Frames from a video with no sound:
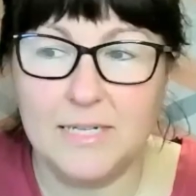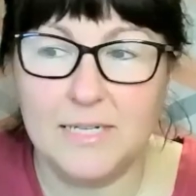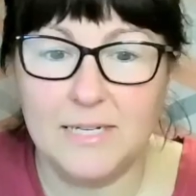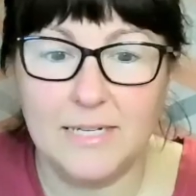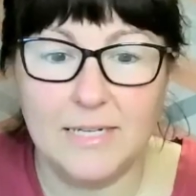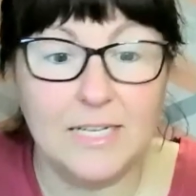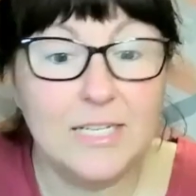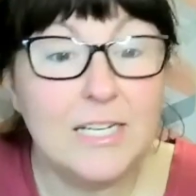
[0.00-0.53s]

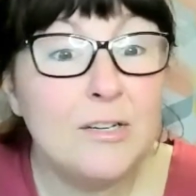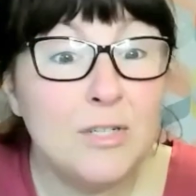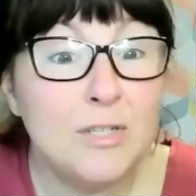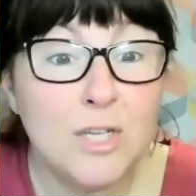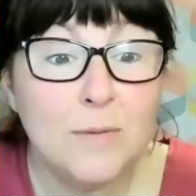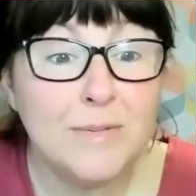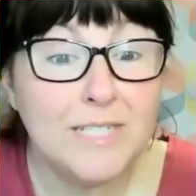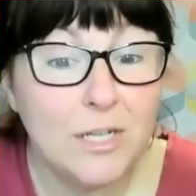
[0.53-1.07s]
completely. And
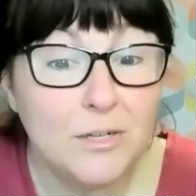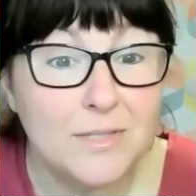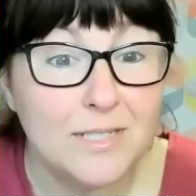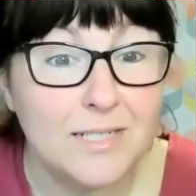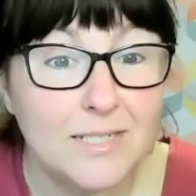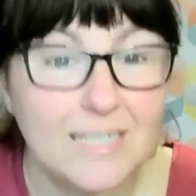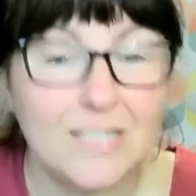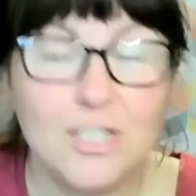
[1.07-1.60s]
nobody knows
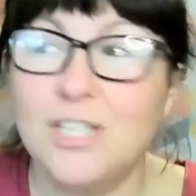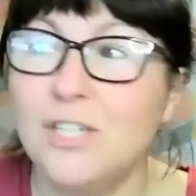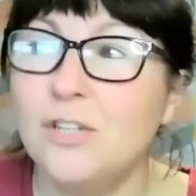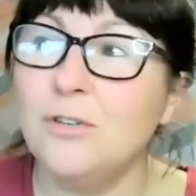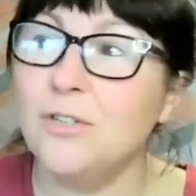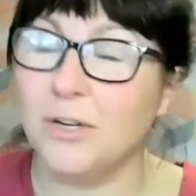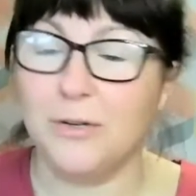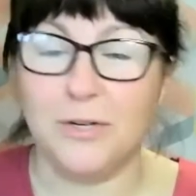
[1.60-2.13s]
this. Actually,
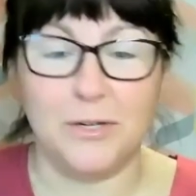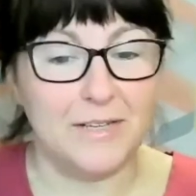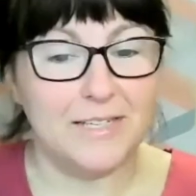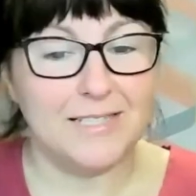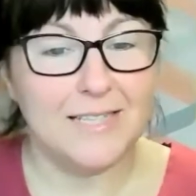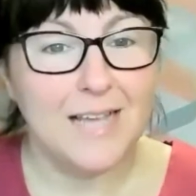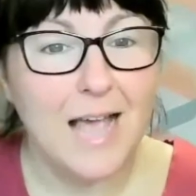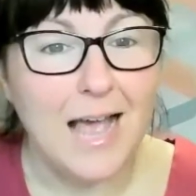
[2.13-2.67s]
you don't know
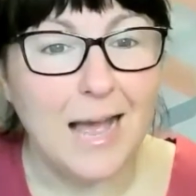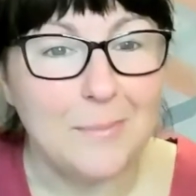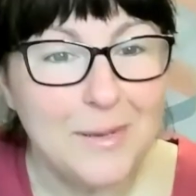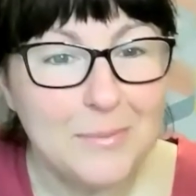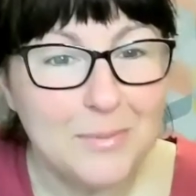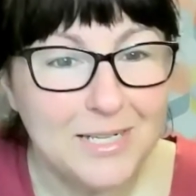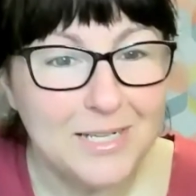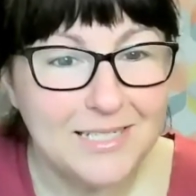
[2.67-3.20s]
this, and
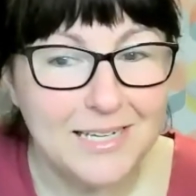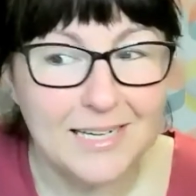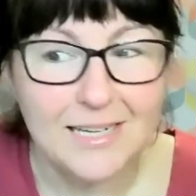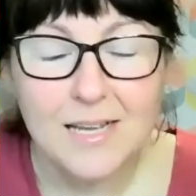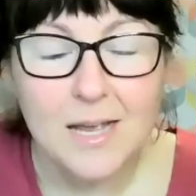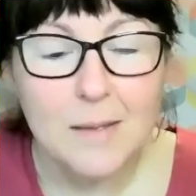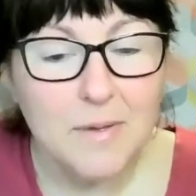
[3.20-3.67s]
people listening.